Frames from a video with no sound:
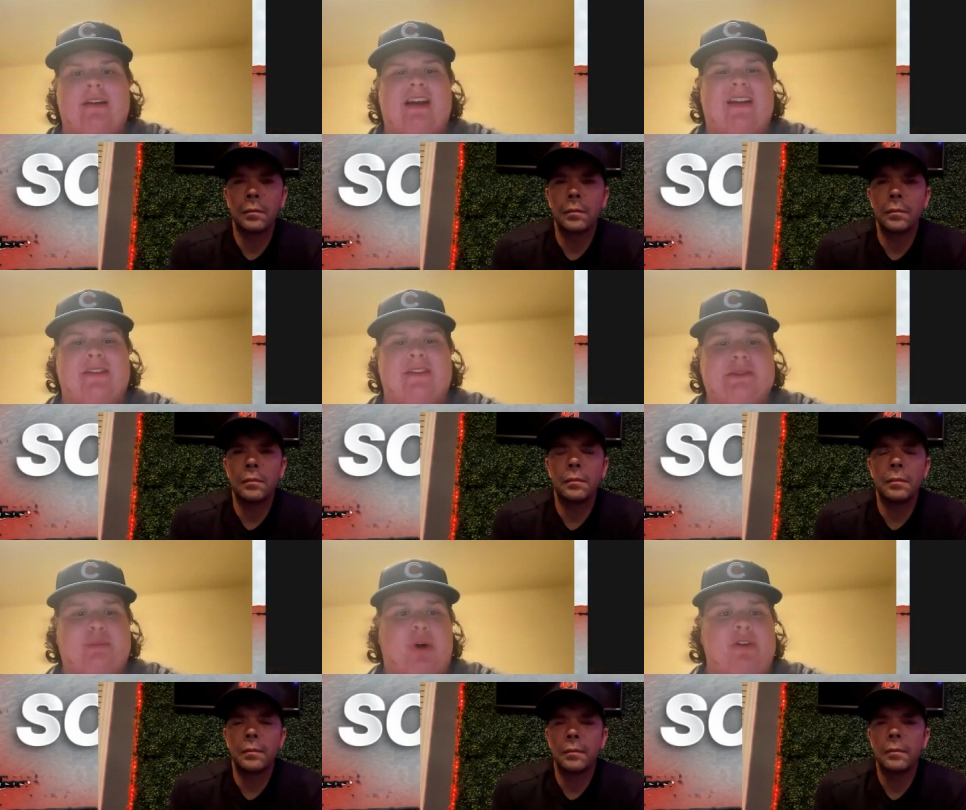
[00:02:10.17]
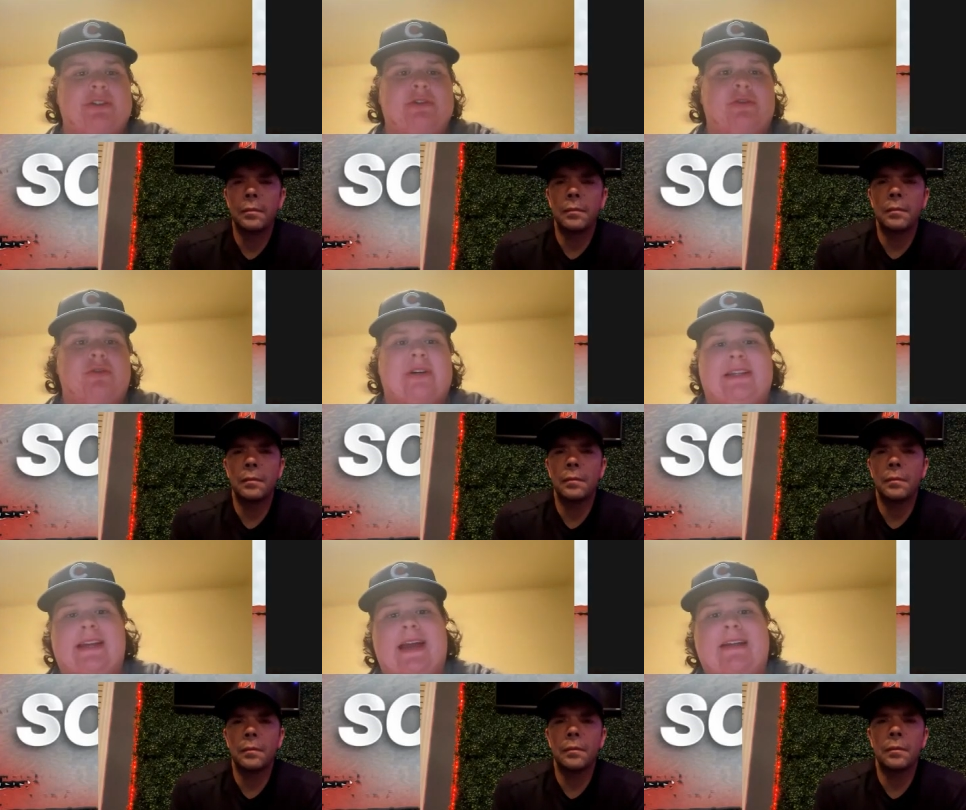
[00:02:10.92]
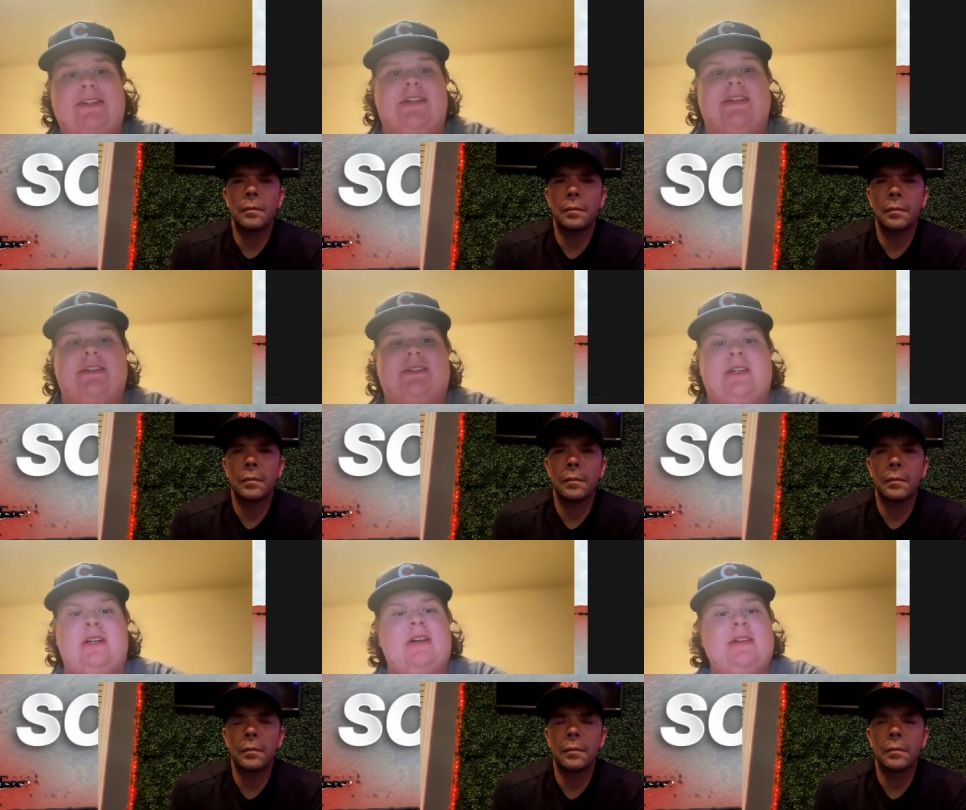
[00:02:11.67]
Speaker 1: of small school in
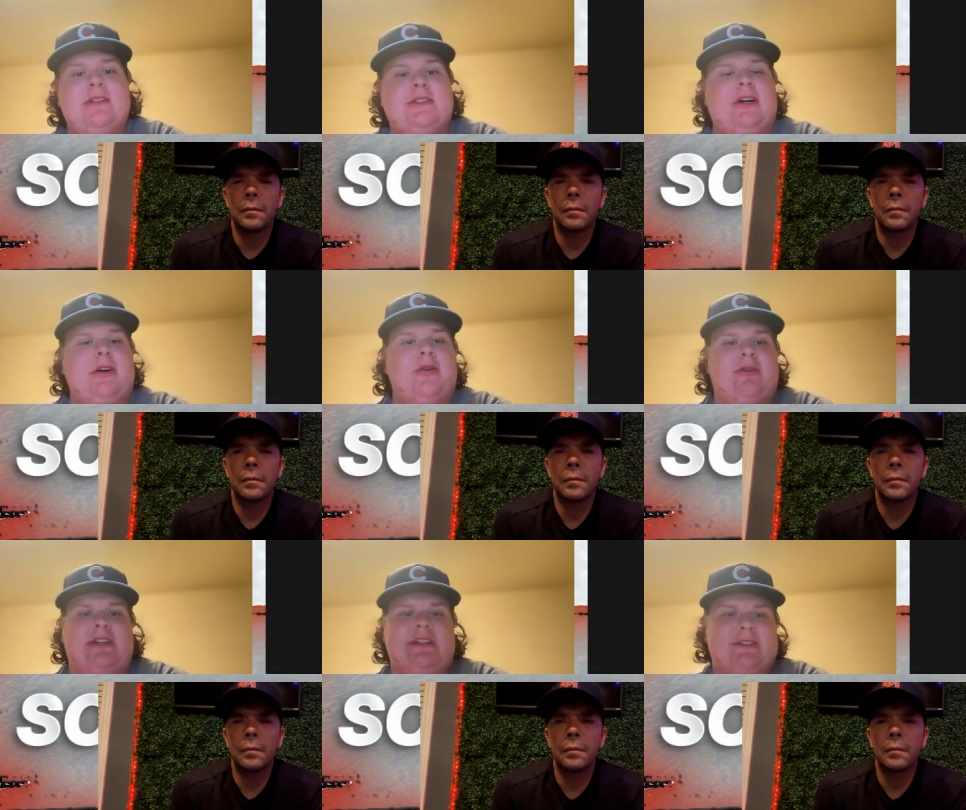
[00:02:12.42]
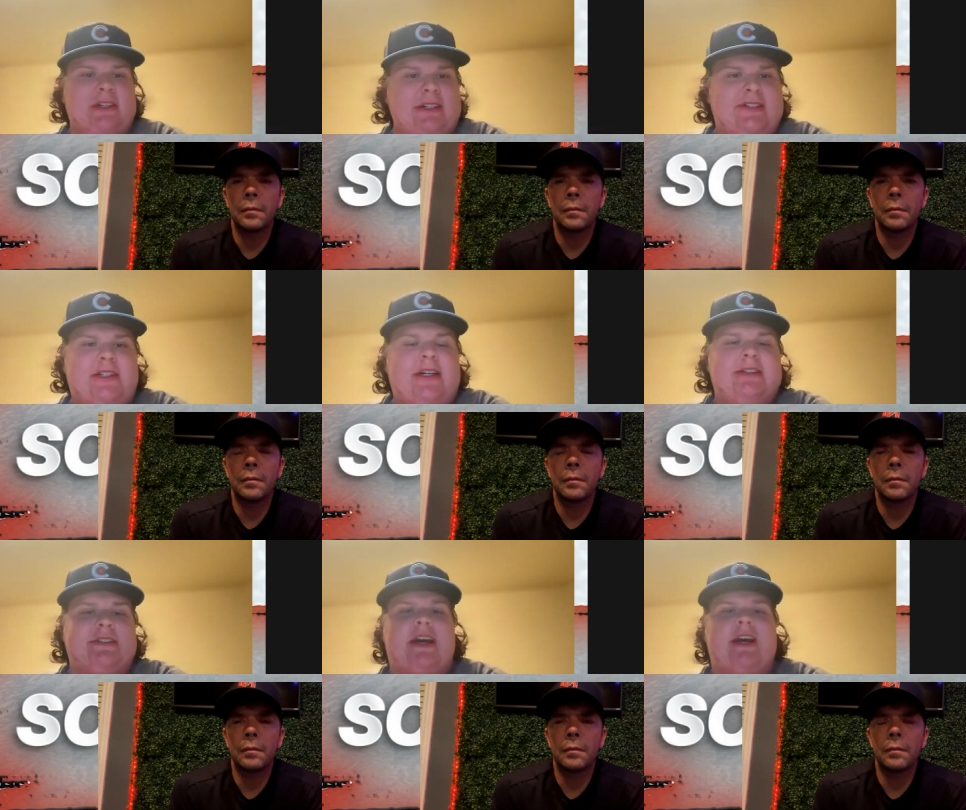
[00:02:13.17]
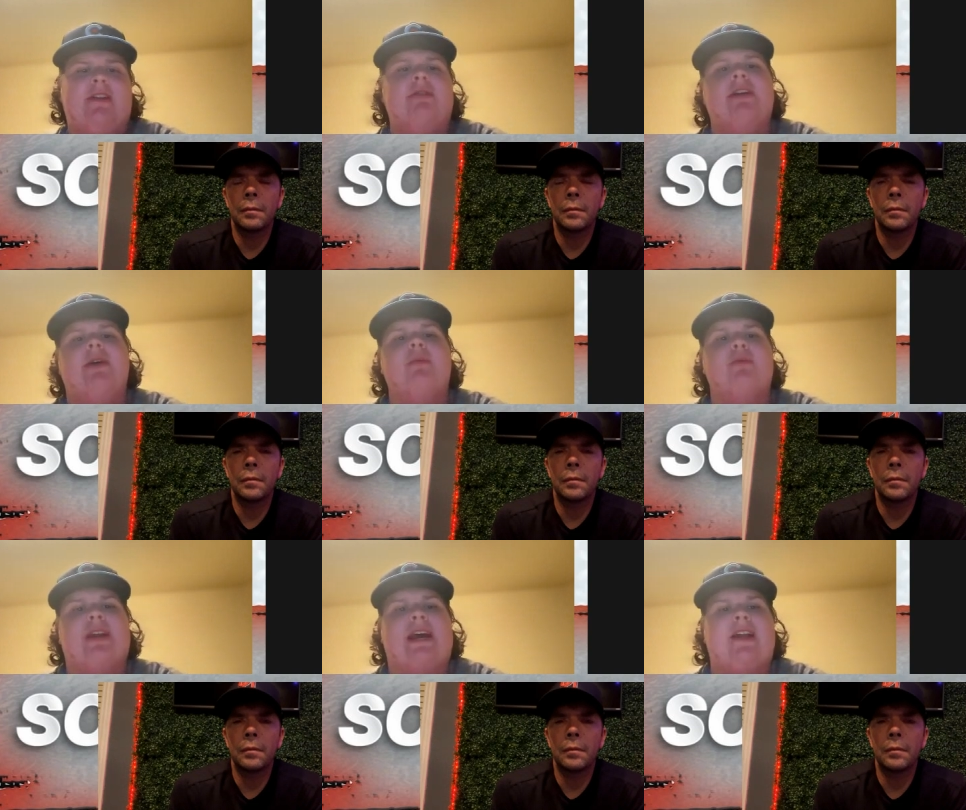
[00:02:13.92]
Texas. So he's listed as an athlete,
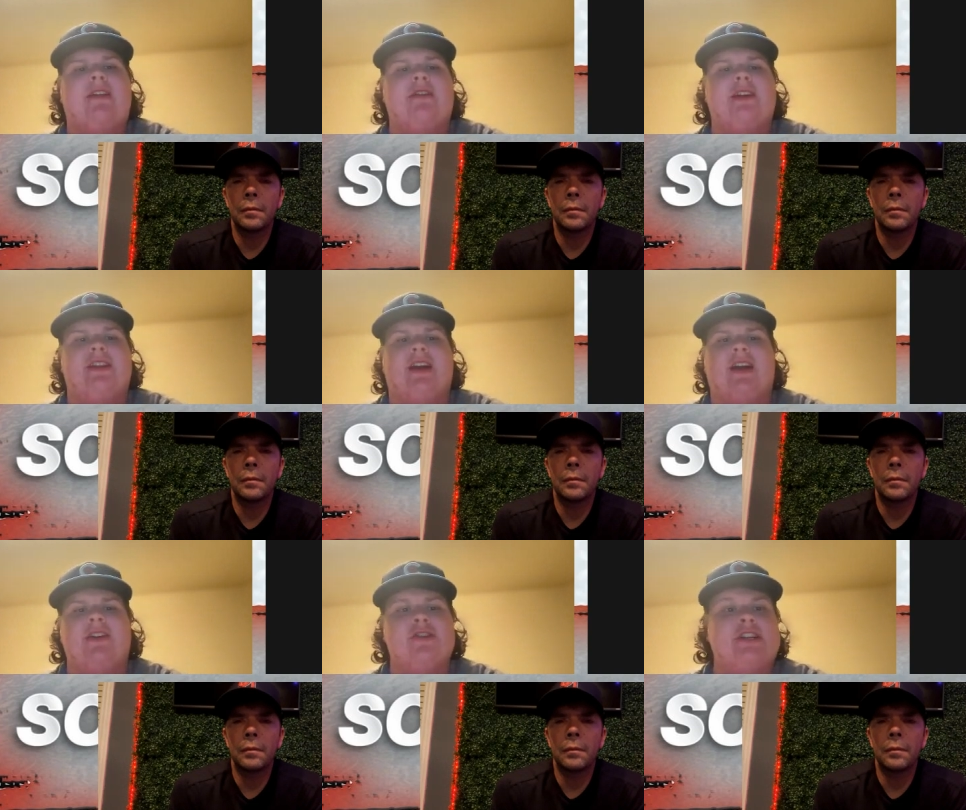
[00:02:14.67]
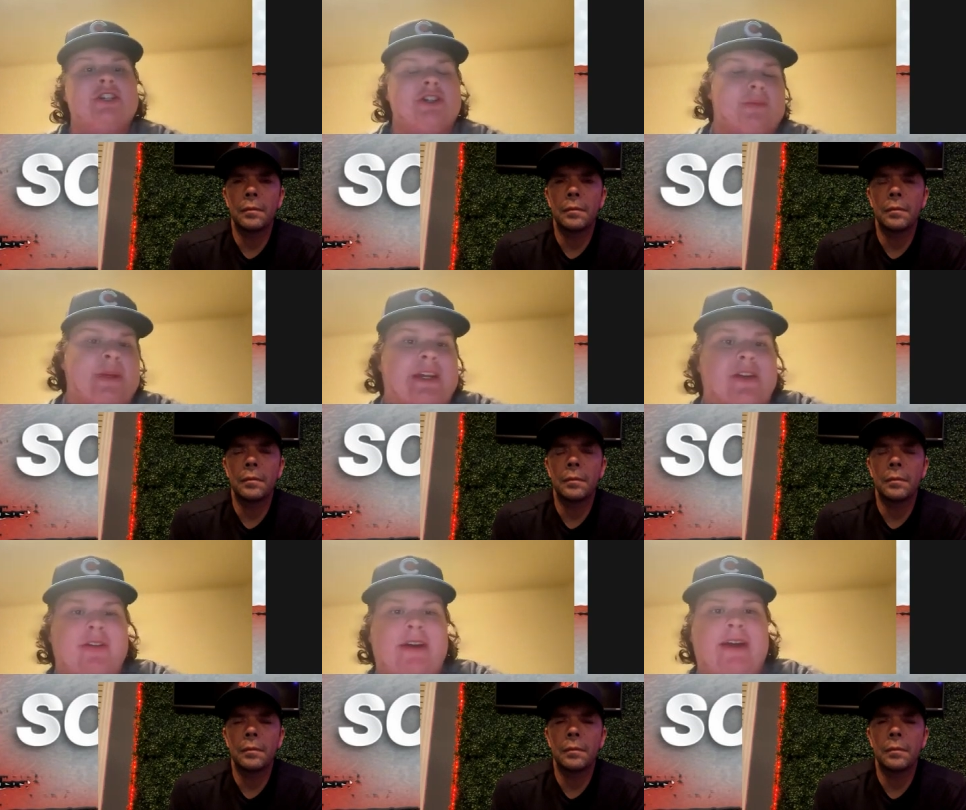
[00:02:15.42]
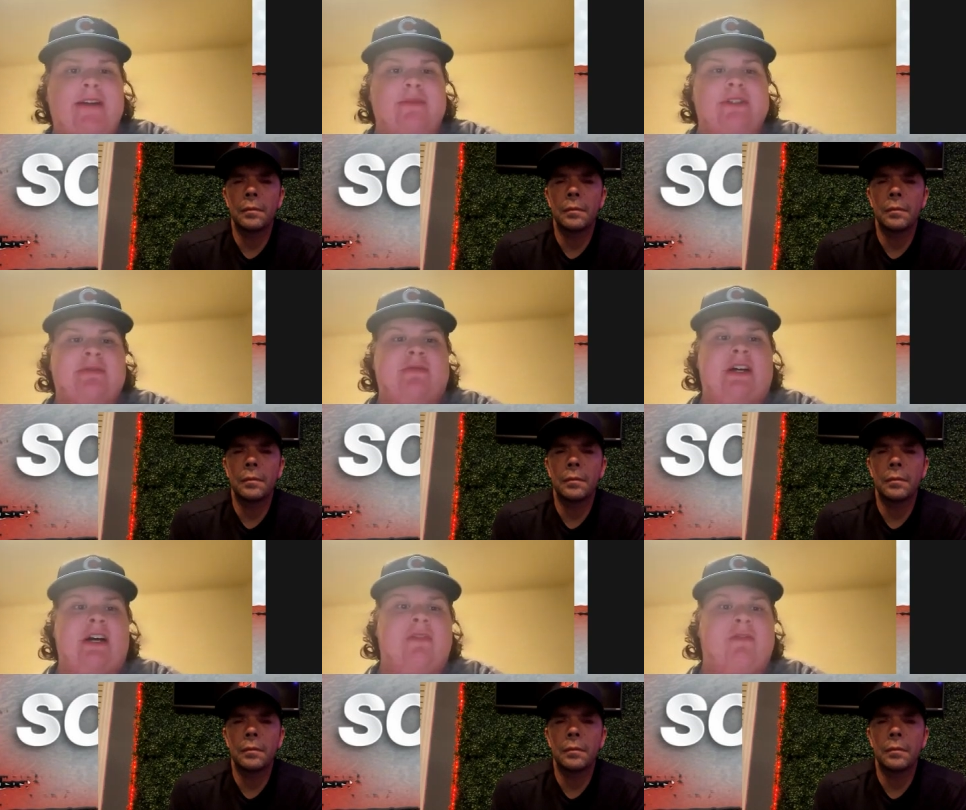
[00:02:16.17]
number 1 athlete in the country. Should be a unanimous
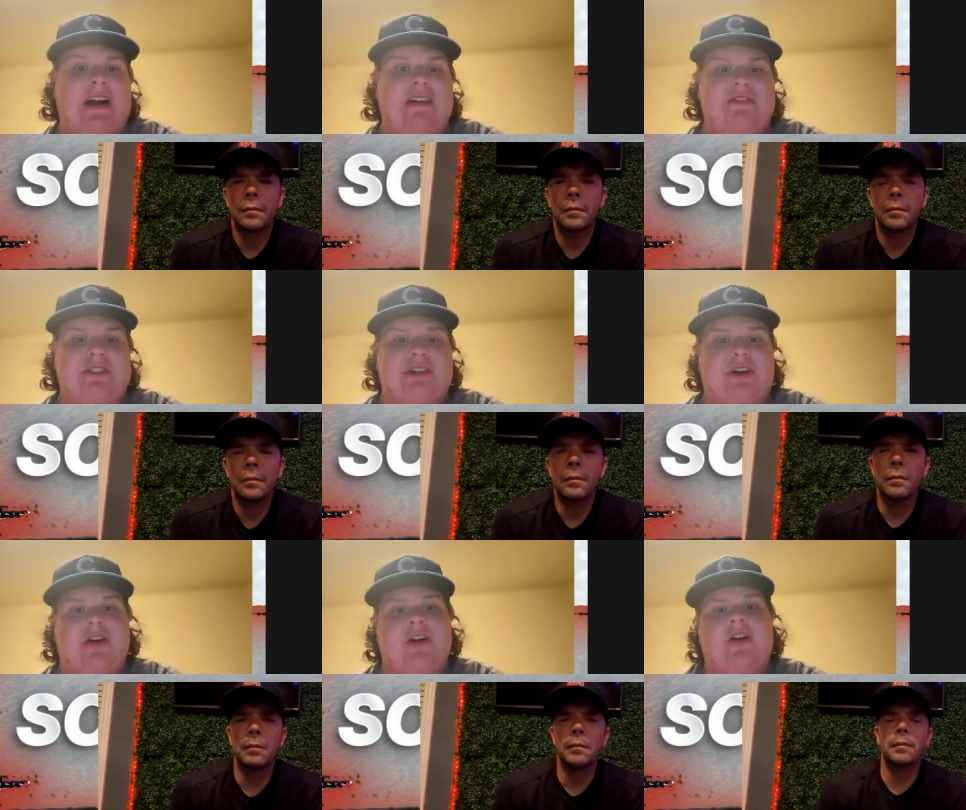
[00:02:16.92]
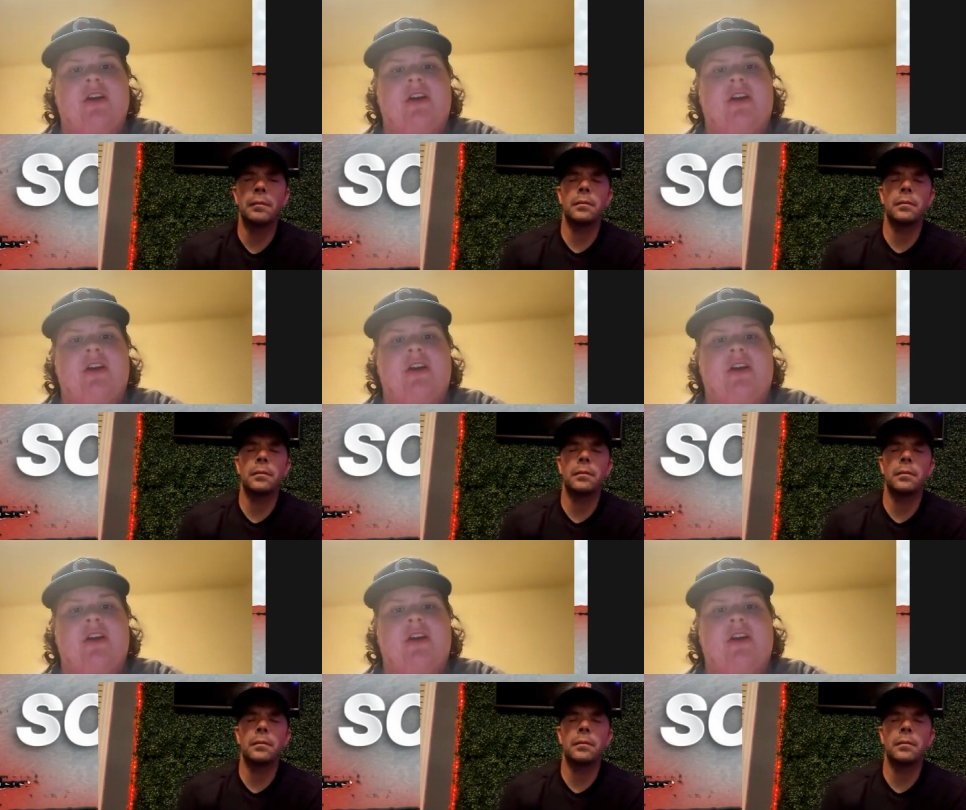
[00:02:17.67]
5-star.